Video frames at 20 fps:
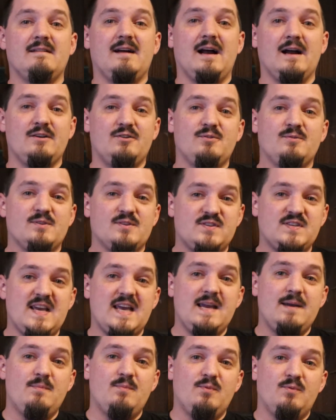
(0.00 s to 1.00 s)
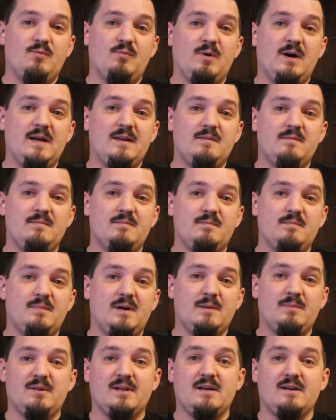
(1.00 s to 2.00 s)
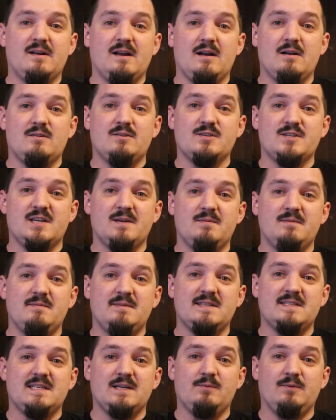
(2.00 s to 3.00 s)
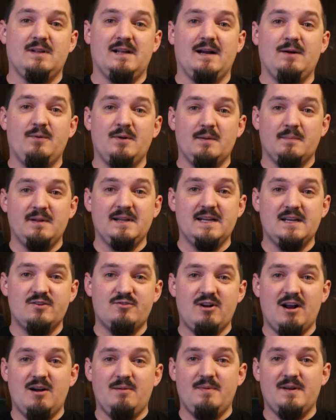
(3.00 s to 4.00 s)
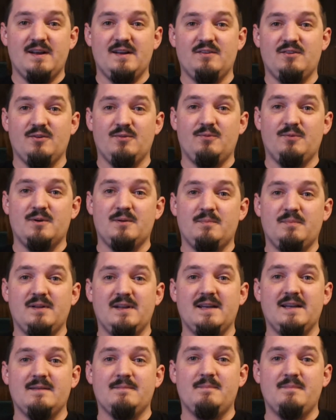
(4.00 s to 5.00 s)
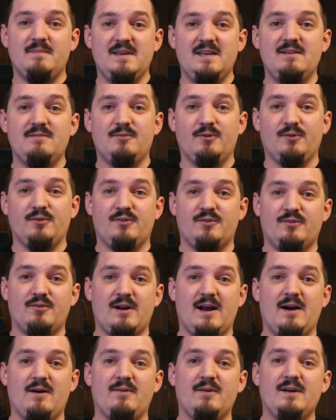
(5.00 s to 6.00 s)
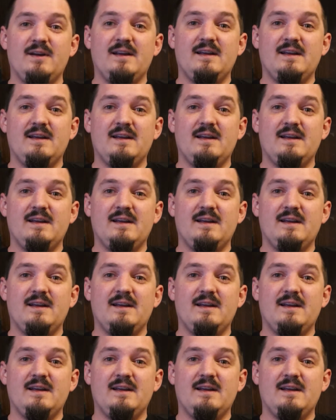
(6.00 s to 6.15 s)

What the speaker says: I do the same when my player characters come to me and say, well, I want to play a drow, but I don't want to play an evil drow.